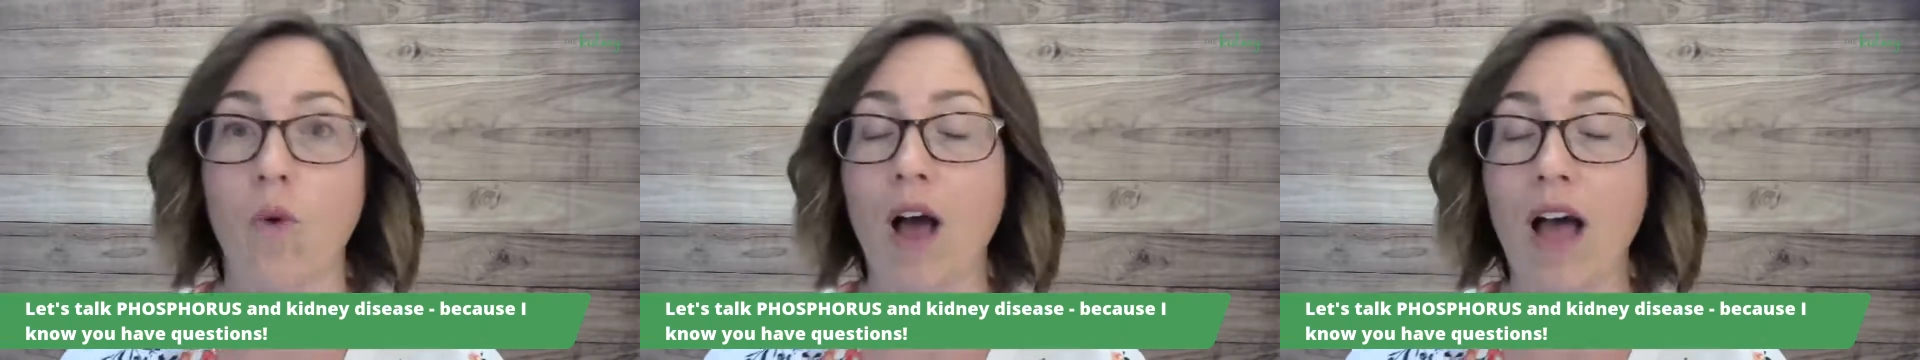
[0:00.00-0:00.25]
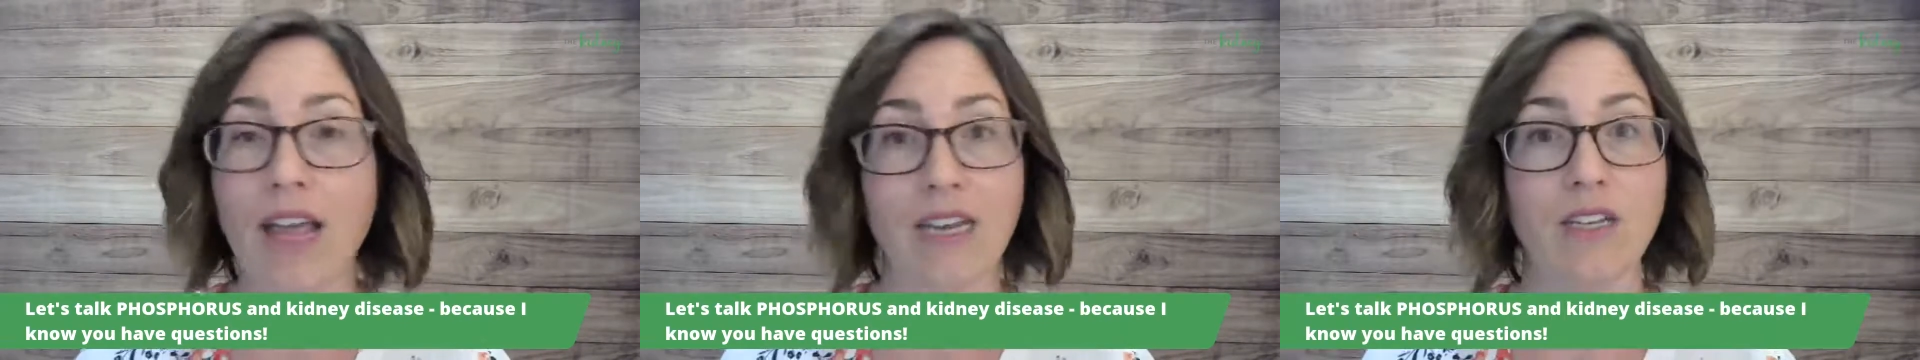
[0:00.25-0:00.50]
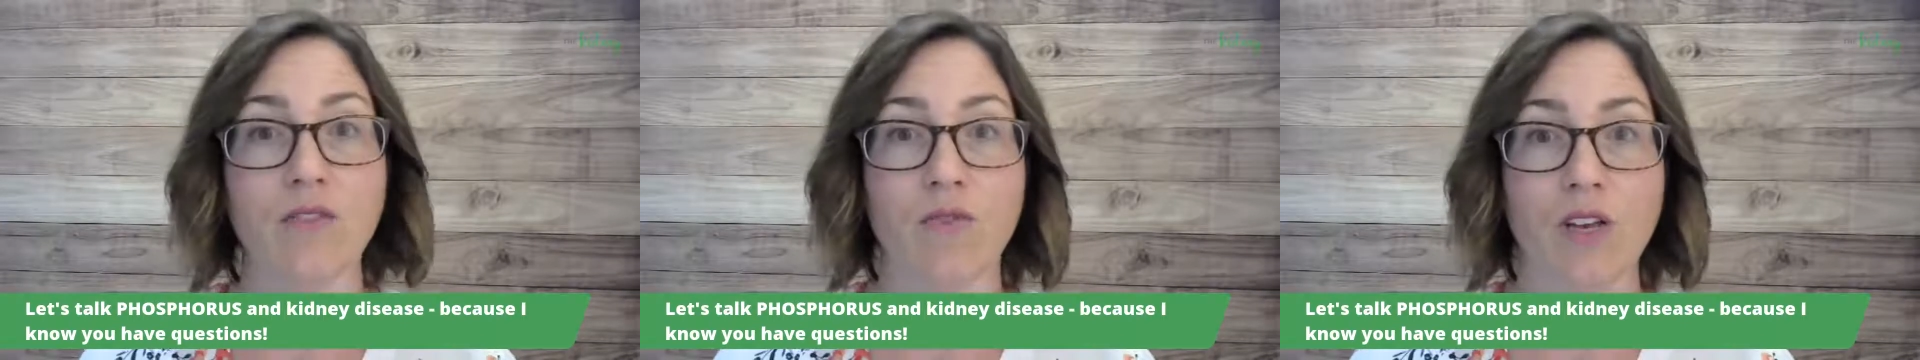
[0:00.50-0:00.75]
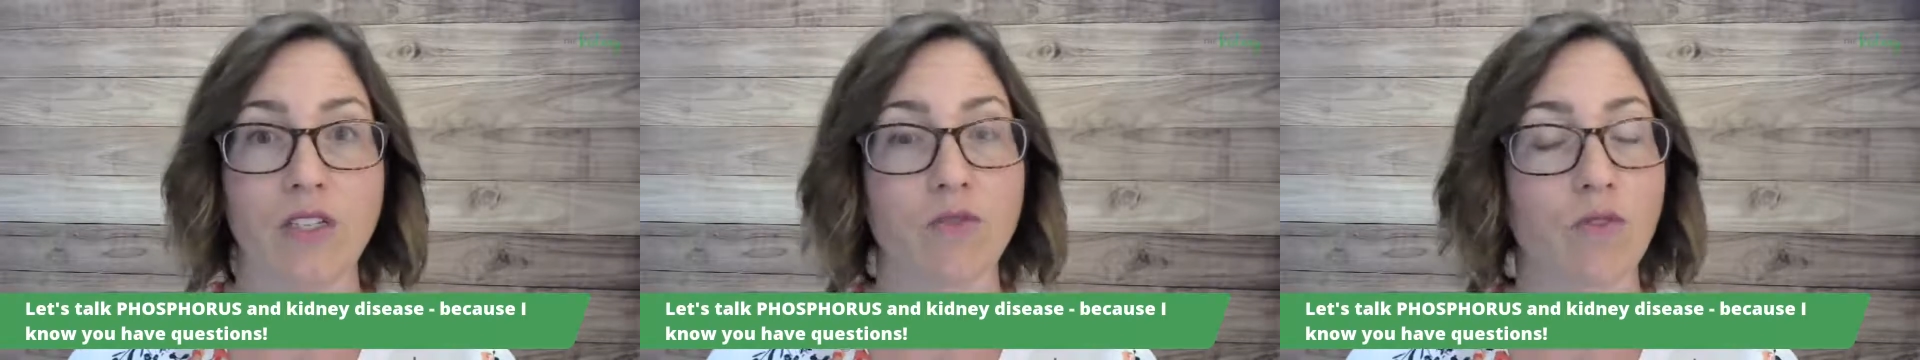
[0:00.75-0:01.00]
Why does
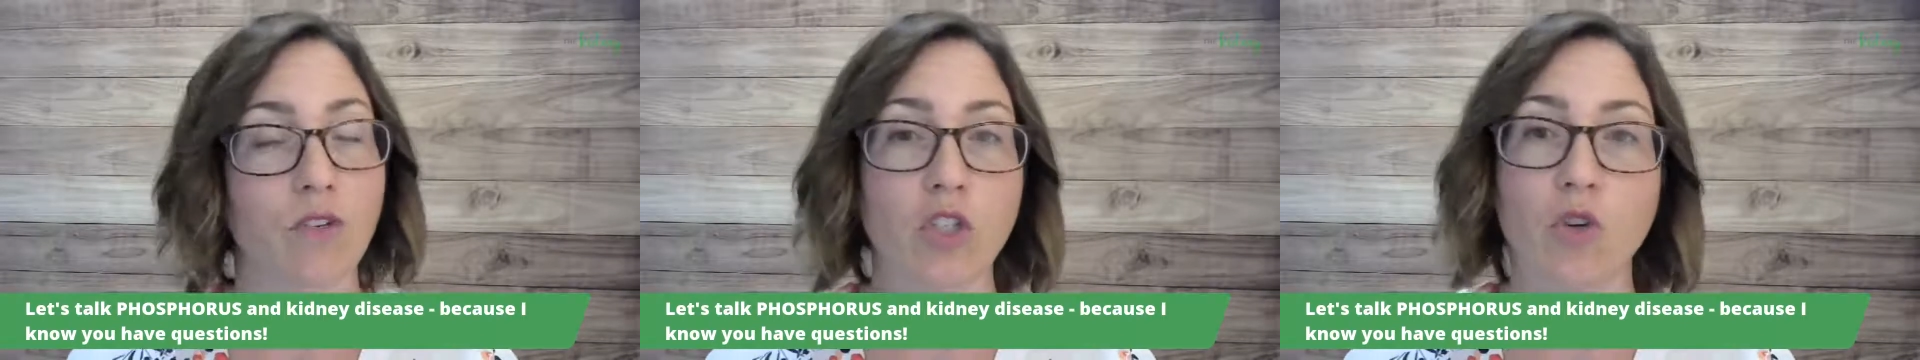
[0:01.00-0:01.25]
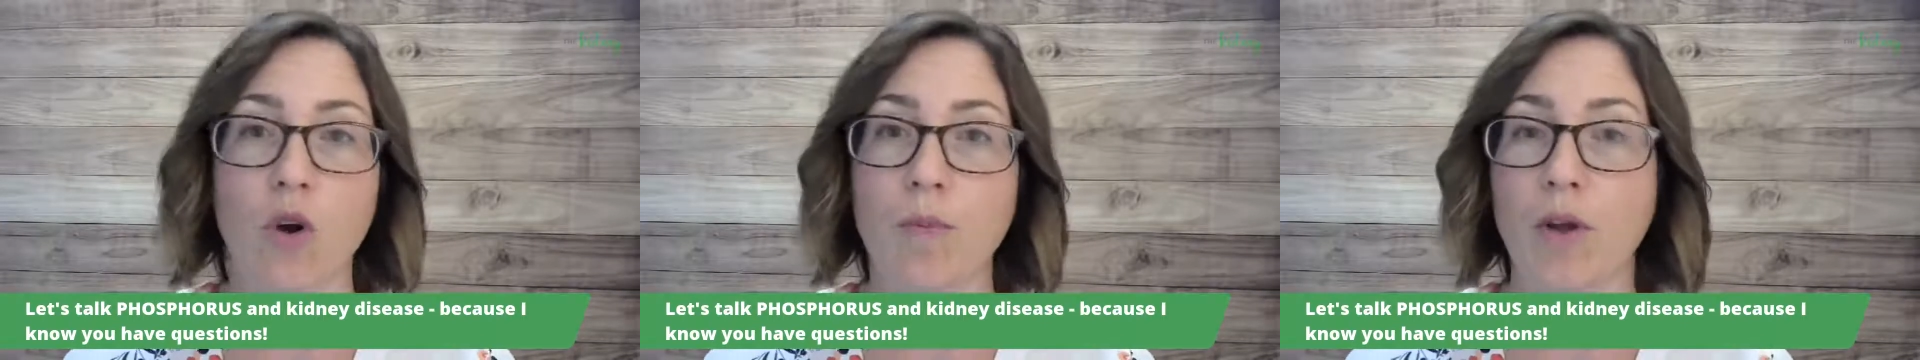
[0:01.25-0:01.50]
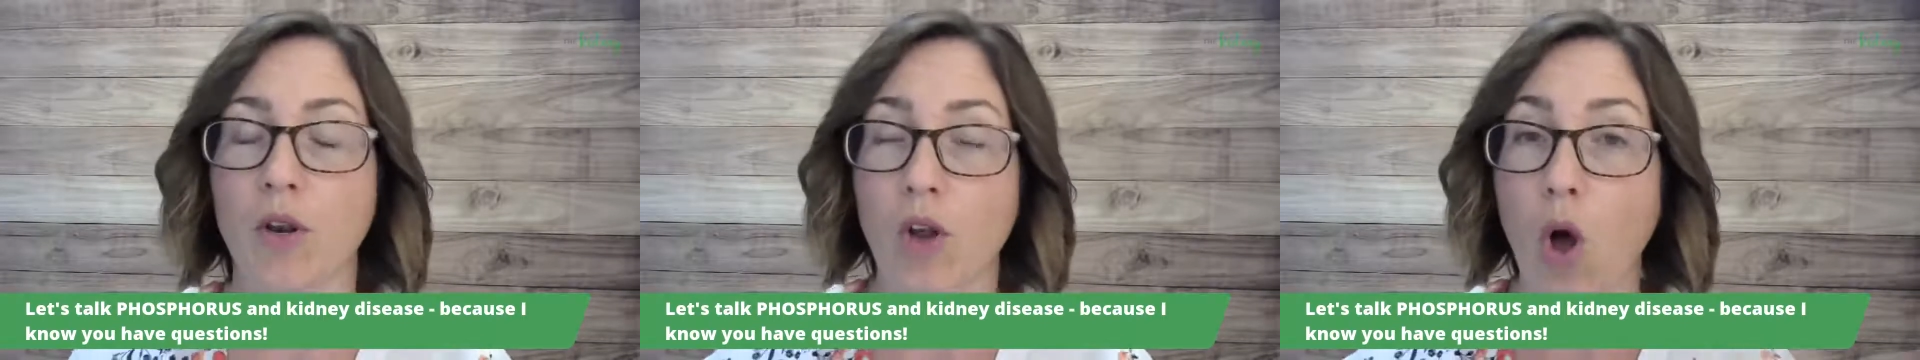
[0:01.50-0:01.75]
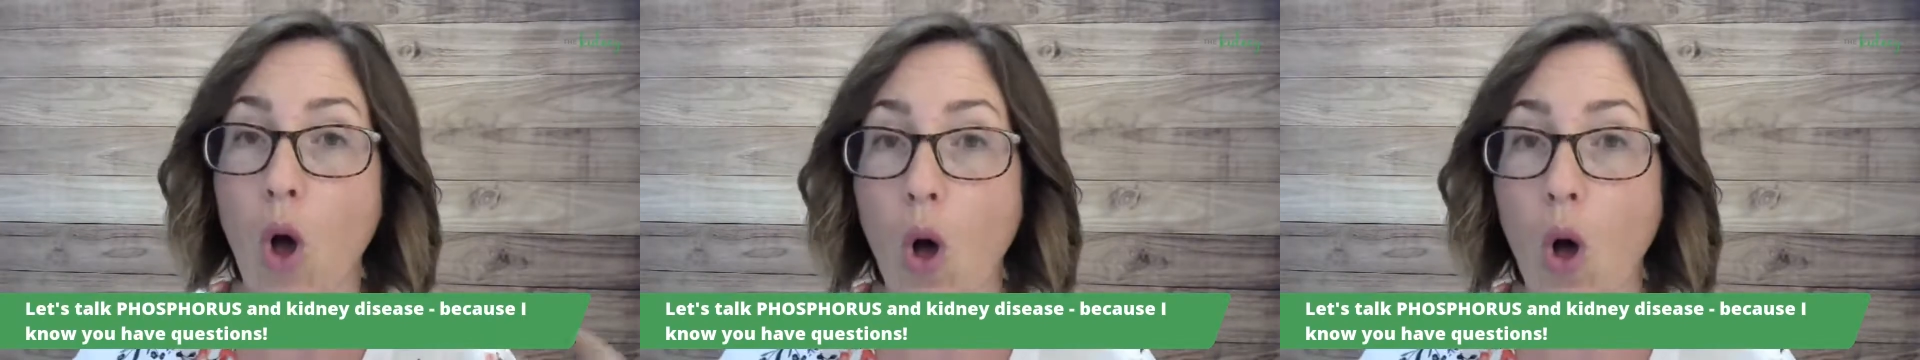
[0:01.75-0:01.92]
phosphorus show up on